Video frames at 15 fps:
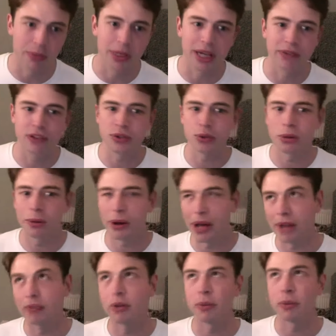and we have to talk
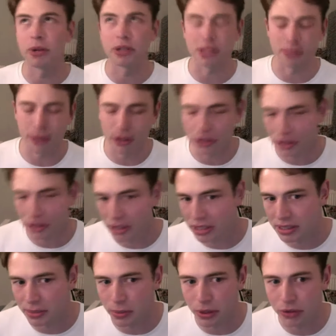about everyone that's
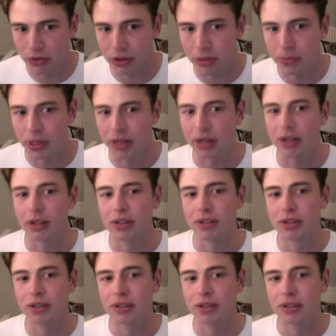marginalised in one group,